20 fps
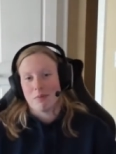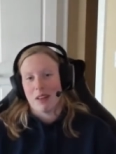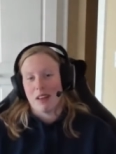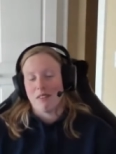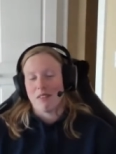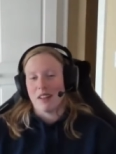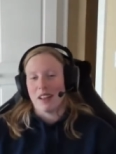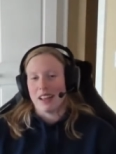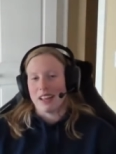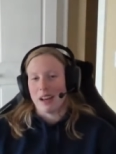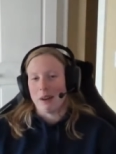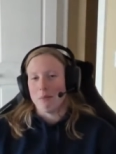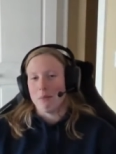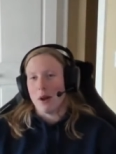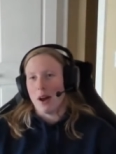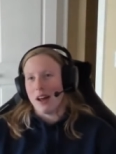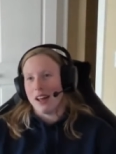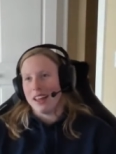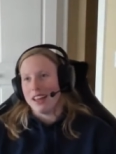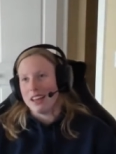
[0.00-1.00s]
i feel like i'm
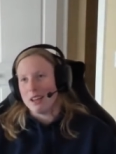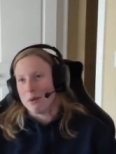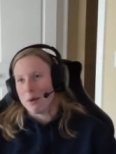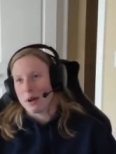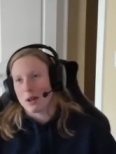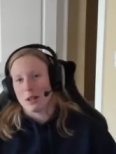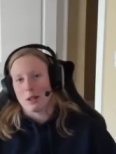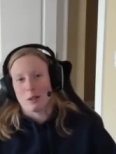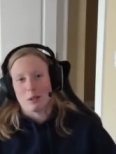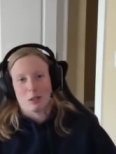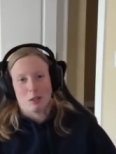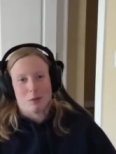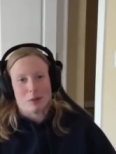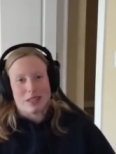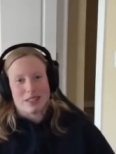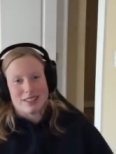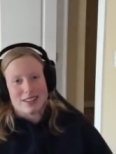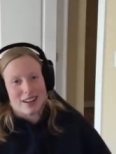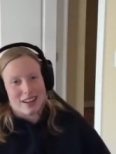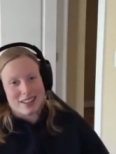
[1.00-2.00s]
not anywhere close to
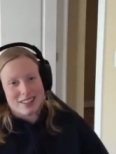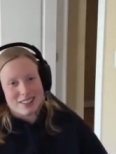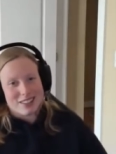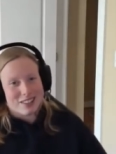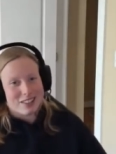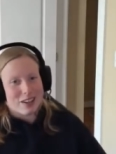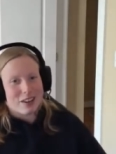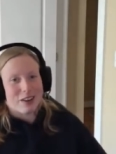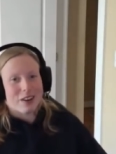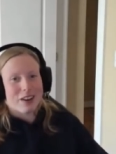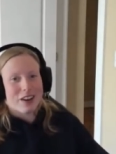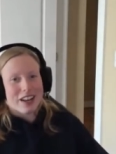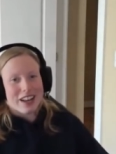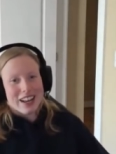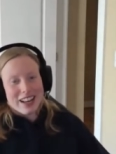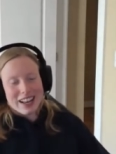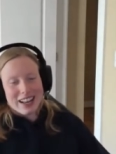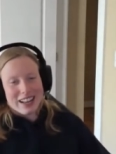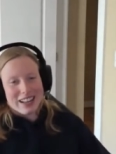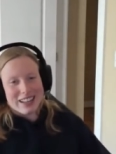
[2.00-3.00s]
being done so
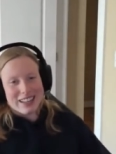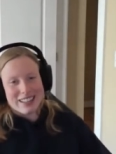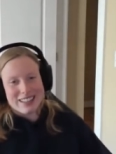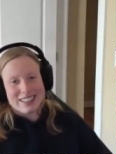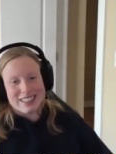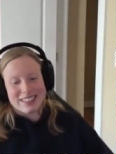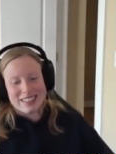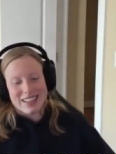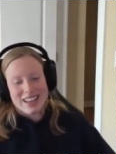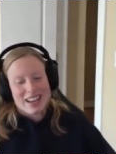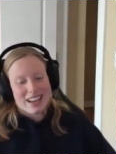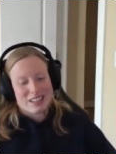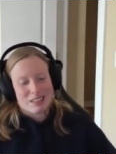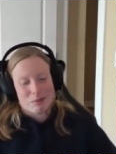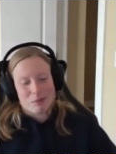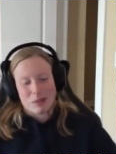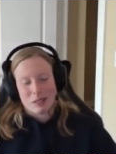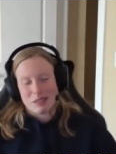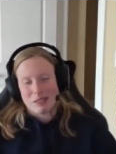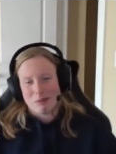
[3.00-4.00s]
uh yeah
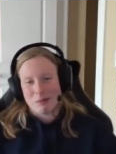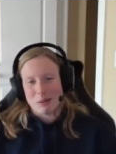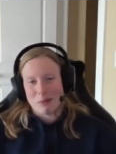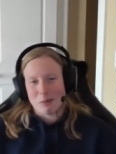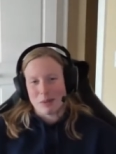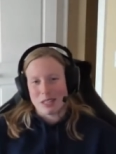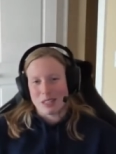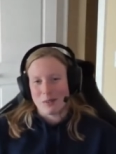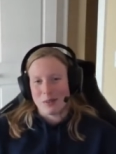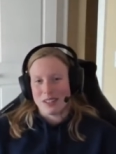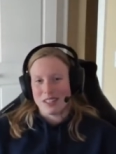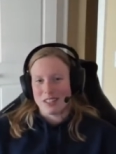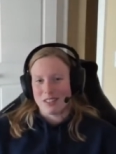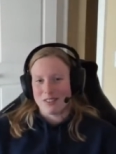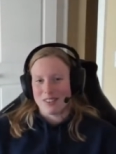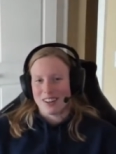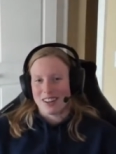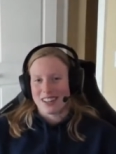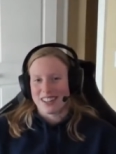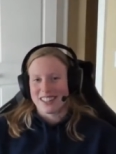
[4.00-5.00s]
it's been been pretty sweet so
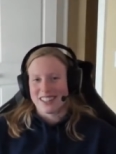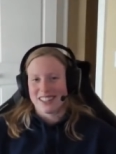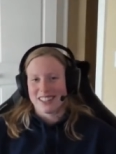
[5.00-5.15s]
far